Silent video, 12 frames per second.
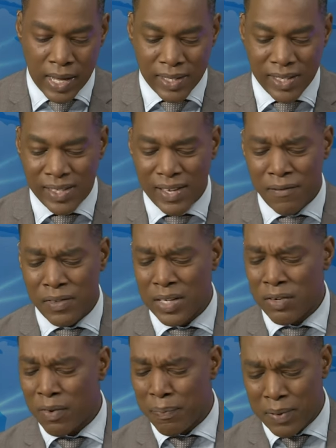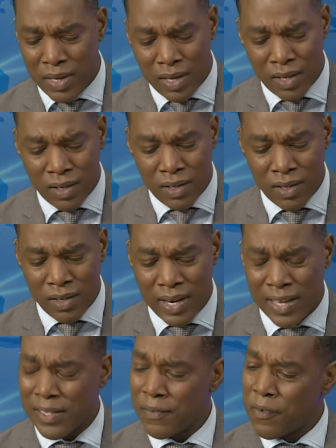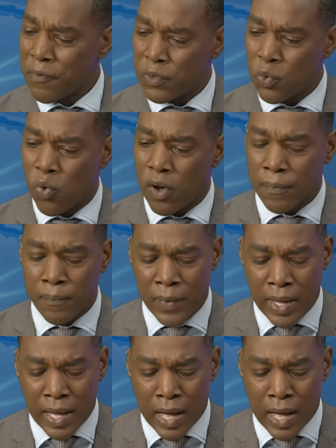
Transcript: 1917, repeal, 1951.